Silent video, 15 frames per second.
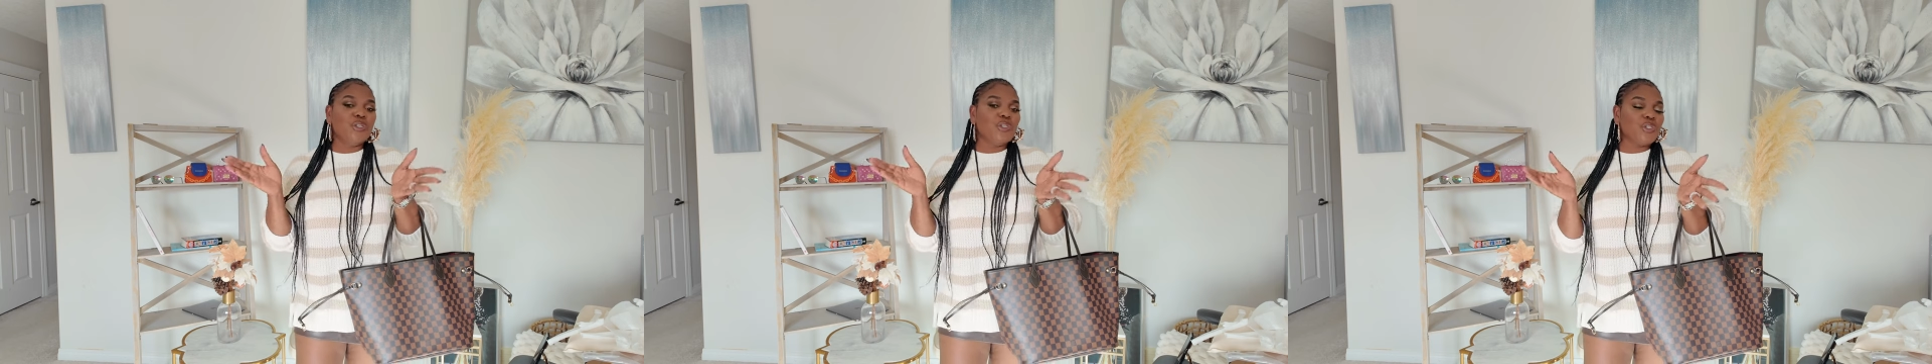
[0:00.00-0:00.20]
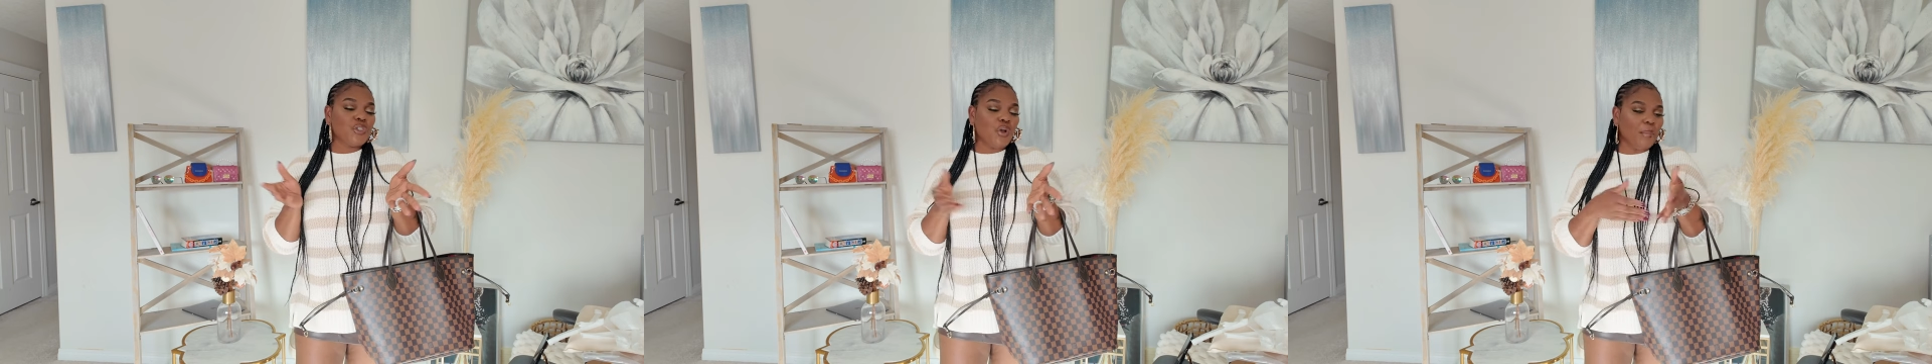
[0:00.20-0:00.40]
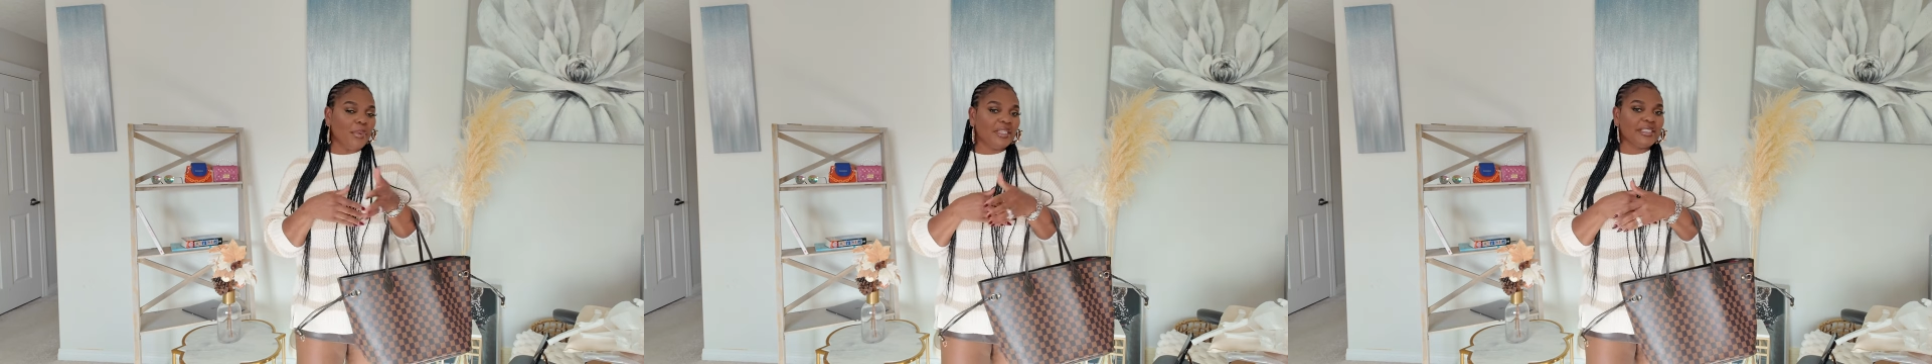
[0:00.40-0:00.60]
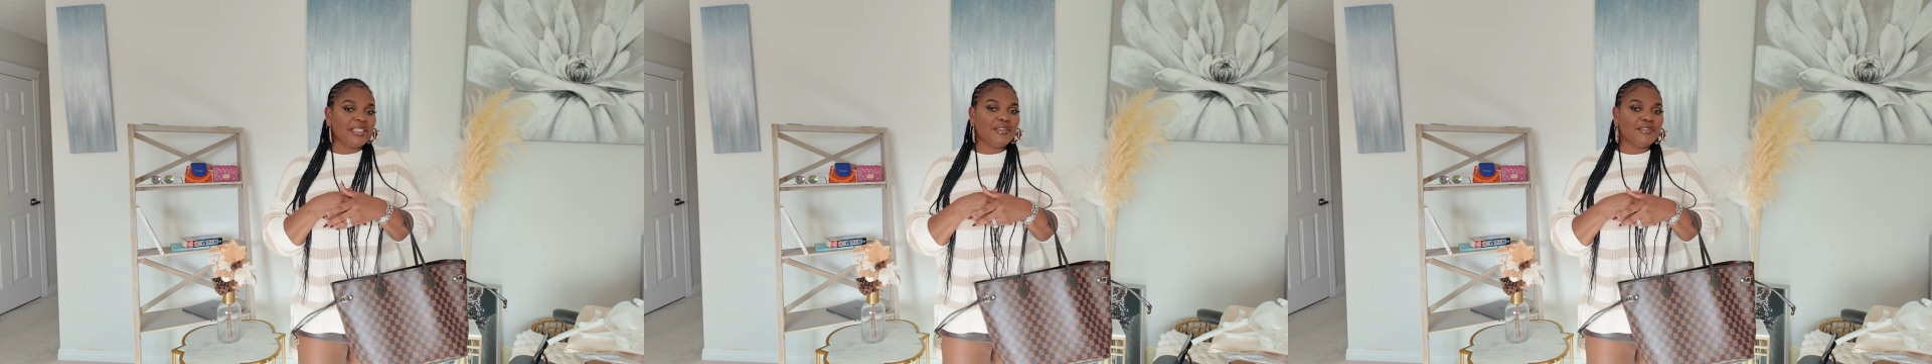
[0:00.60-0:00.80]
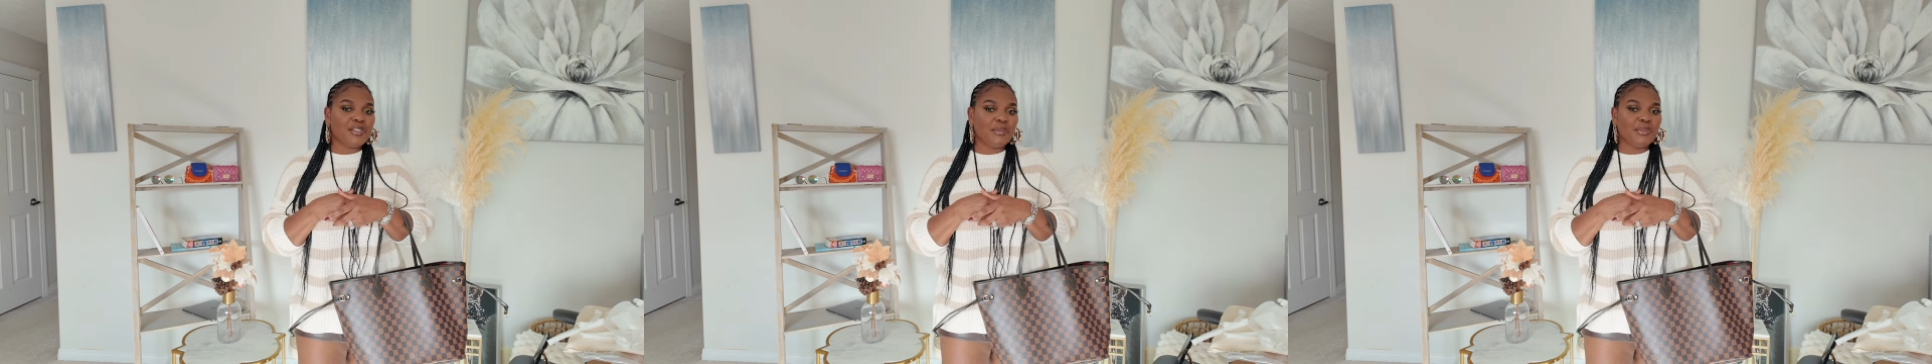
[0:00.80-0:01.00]
Shop and
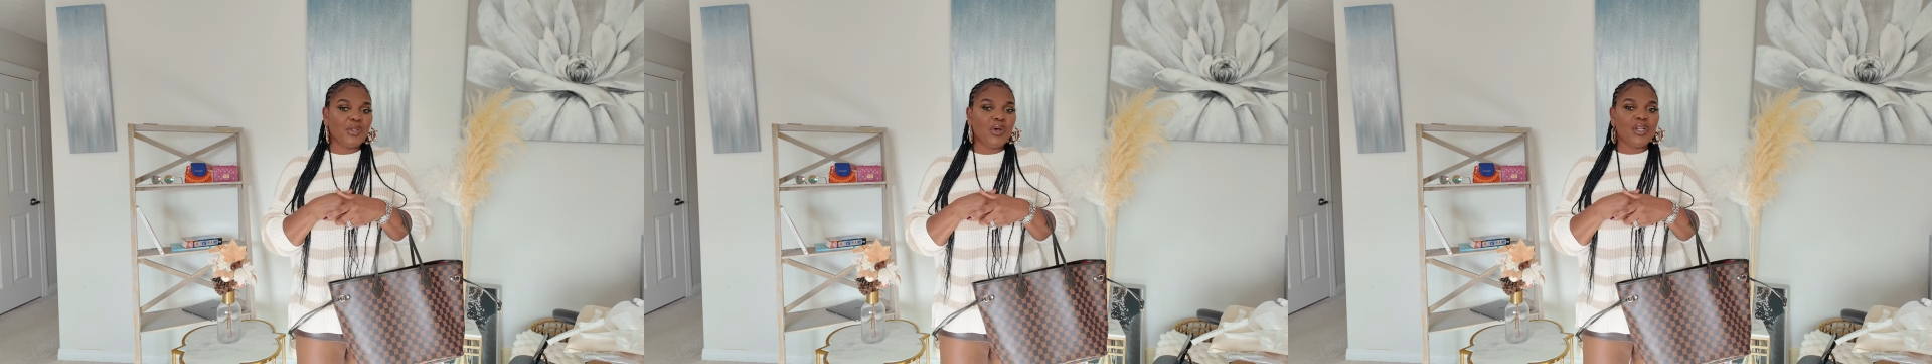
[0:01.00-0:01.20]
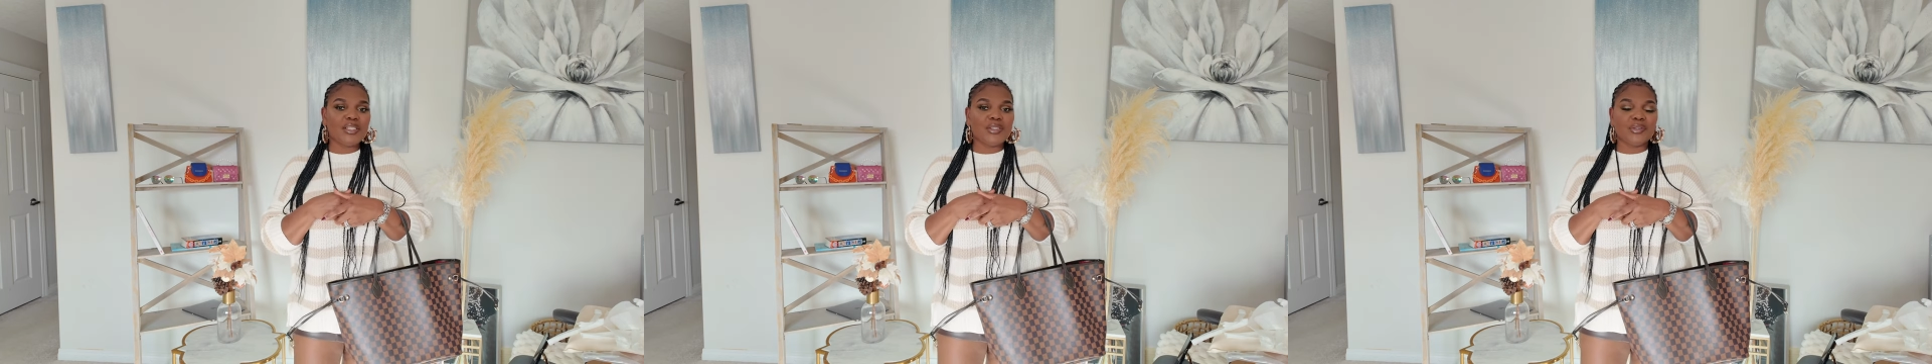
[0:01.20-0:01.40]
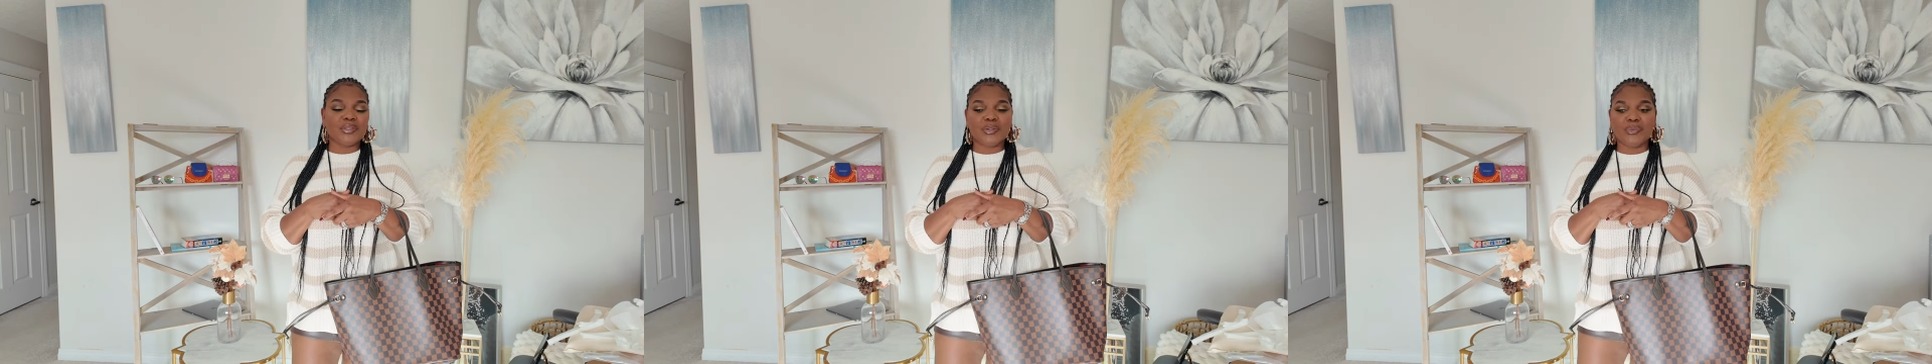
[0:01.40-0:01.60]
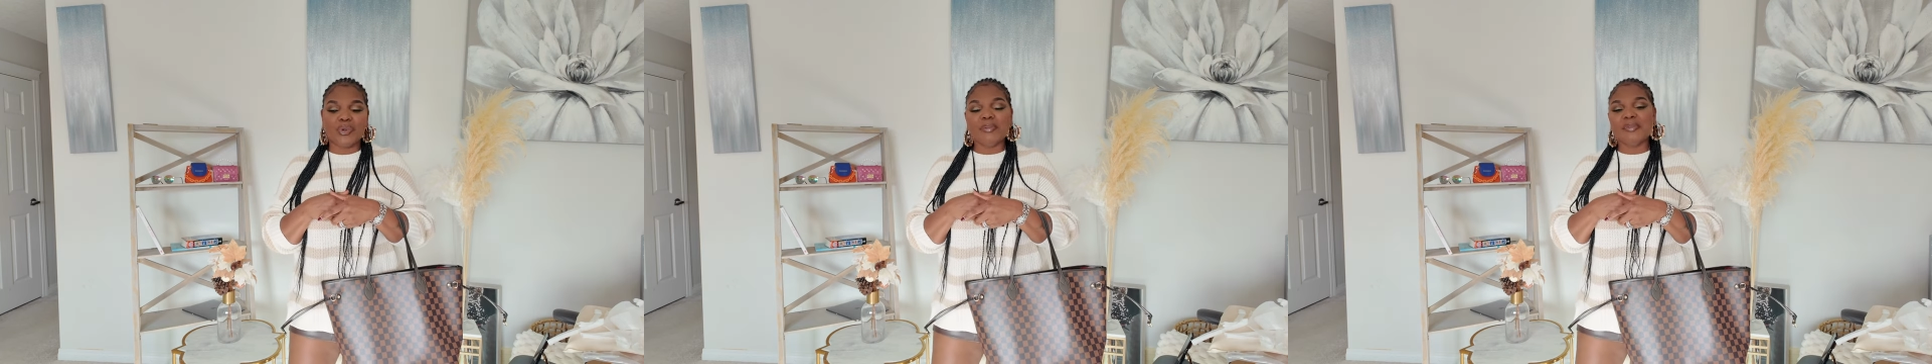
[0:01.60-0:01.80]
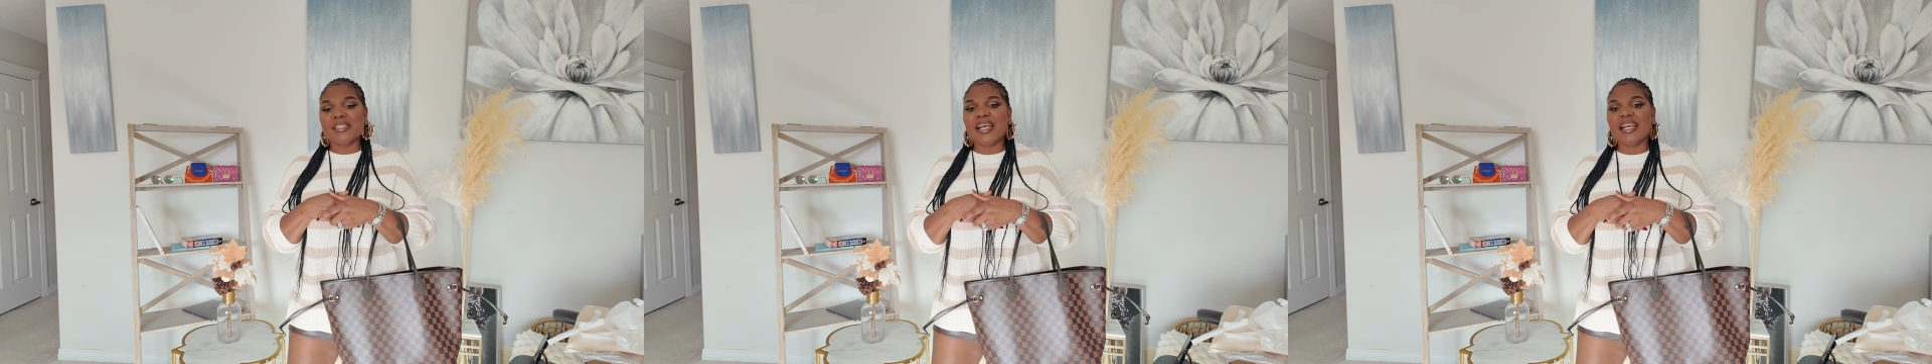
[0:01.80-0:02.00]
save some dollars on their
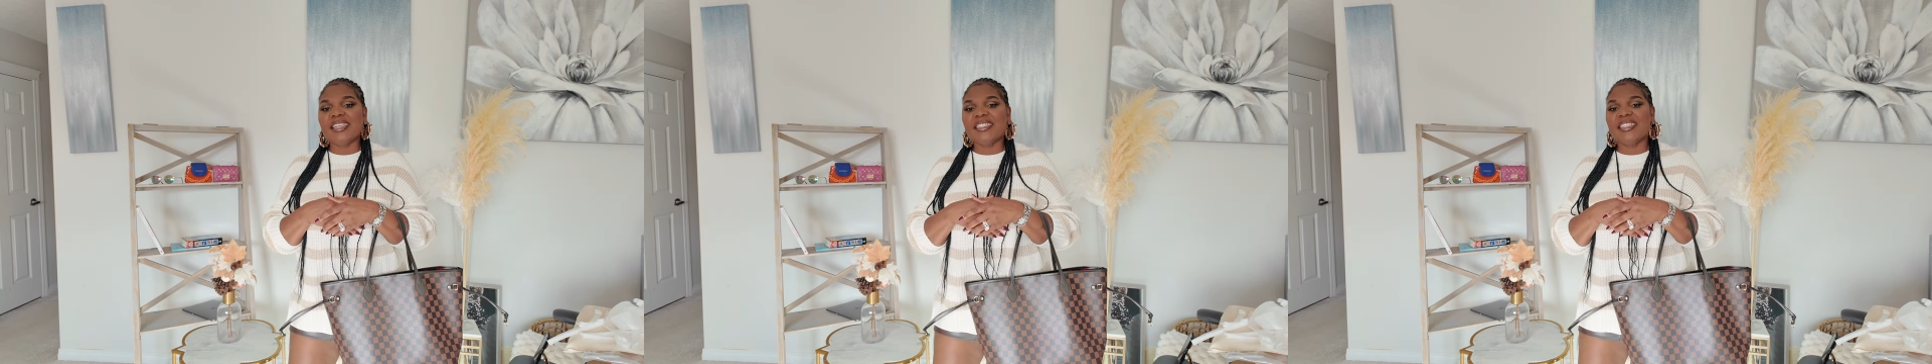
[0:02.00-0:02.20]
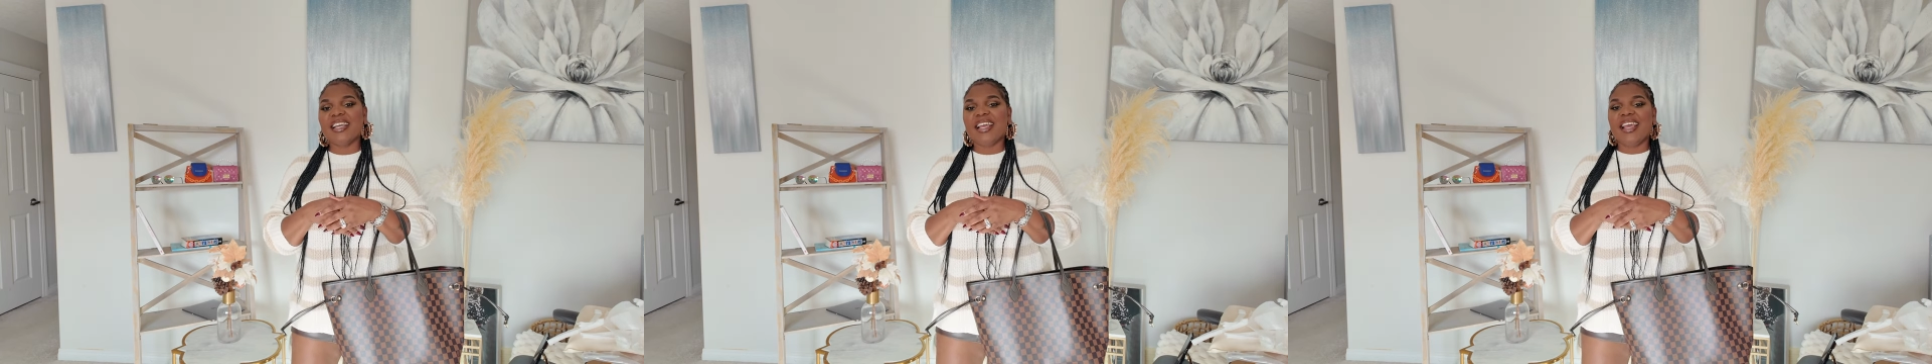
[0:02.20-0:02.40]
website.